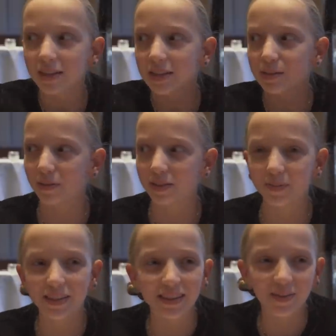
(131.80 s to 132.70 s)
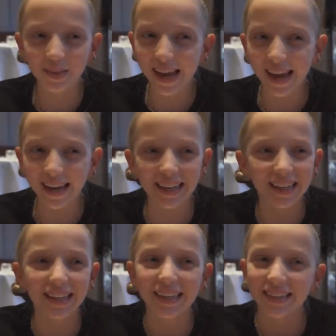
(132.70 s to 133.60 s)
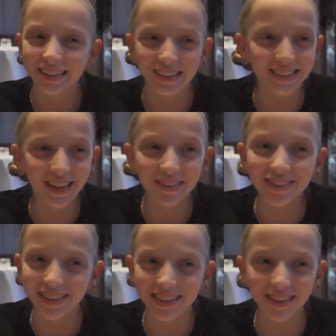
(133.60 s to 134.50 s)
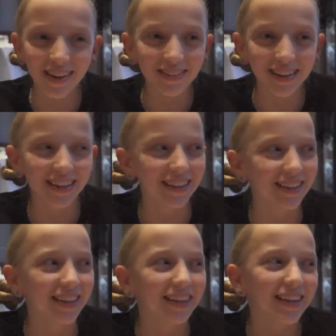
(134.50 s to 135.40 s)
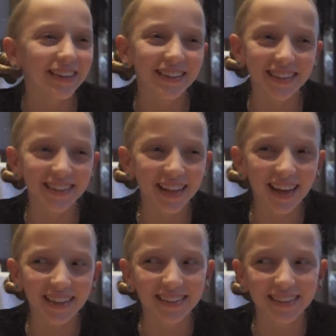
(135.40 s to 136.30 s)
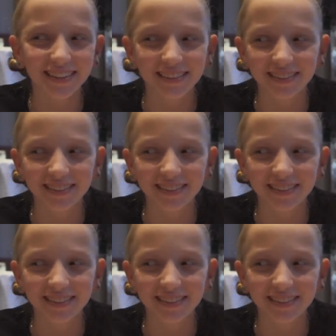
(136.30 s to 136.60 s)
Supposed to be a double date. No double whatsoever. Just us.